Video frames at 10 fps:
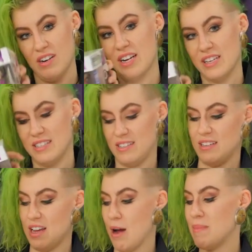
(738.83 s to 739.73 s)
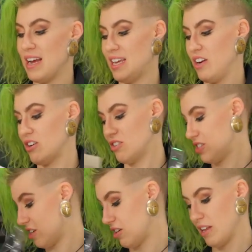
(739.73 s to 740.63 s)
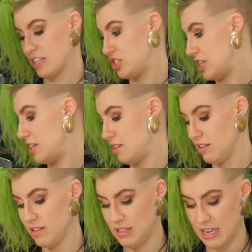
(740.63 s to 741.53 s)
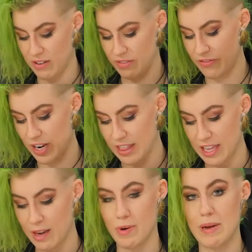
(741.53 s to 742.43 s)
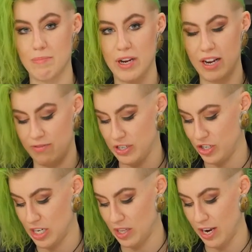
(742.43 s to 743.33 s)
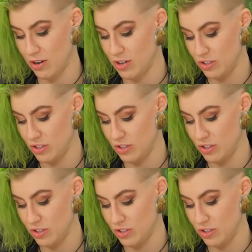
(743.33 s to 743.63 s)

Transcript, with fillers: Because I'm not here to collect shit and fucking think I'm gonna make money off this shit later.